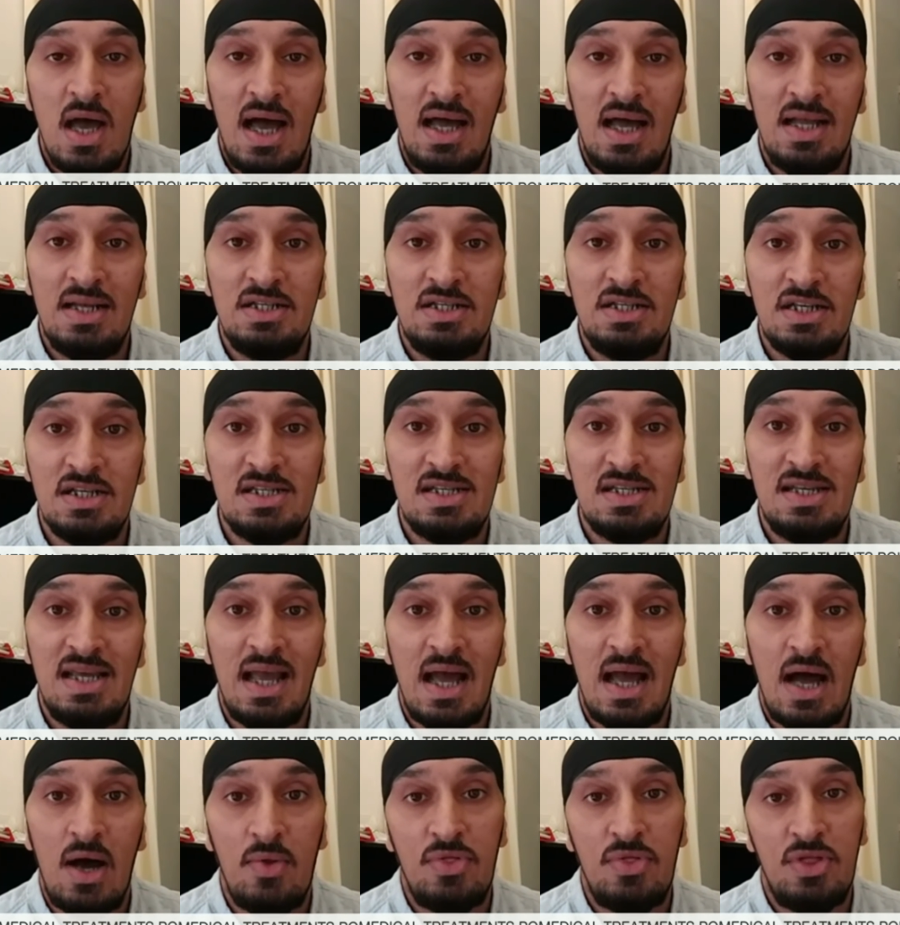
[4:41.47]
and just
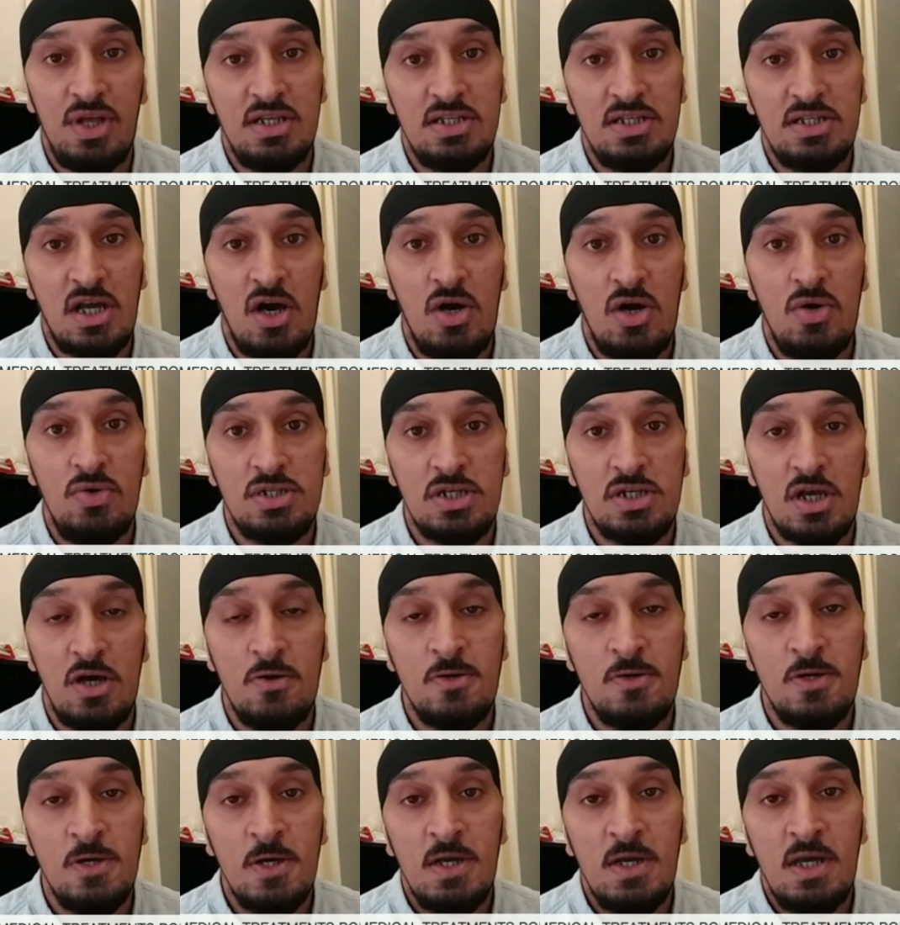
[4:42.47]
seeing how things go.
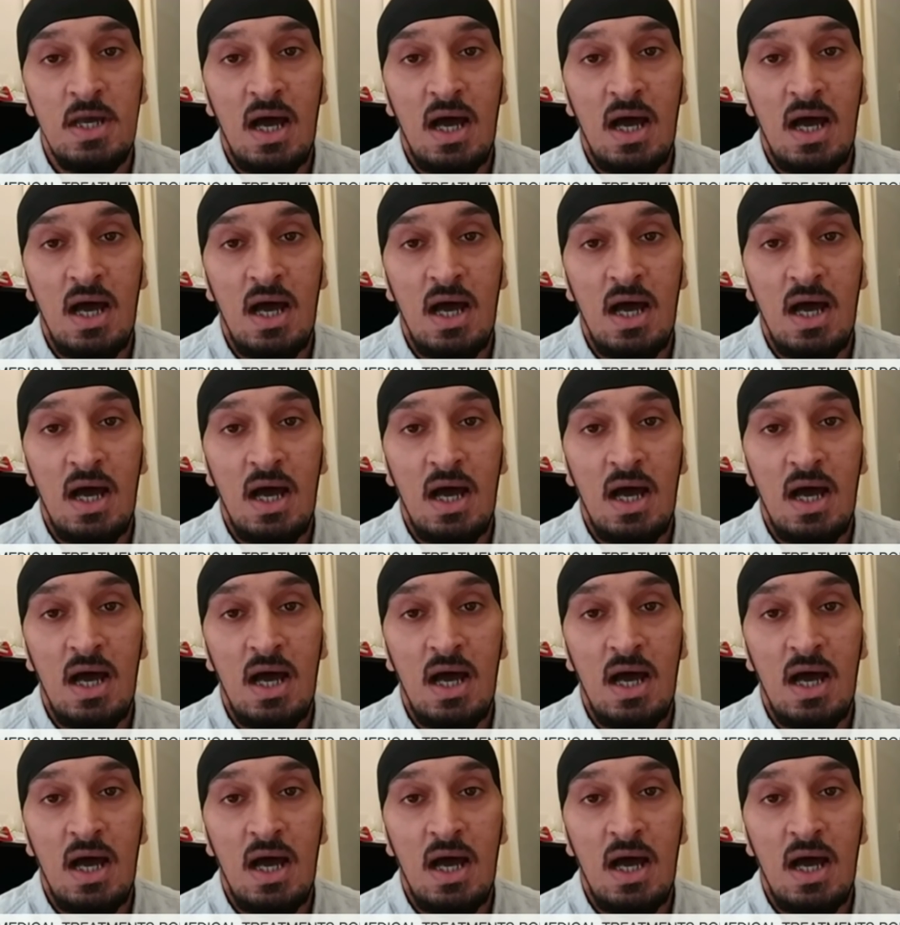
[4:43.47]
So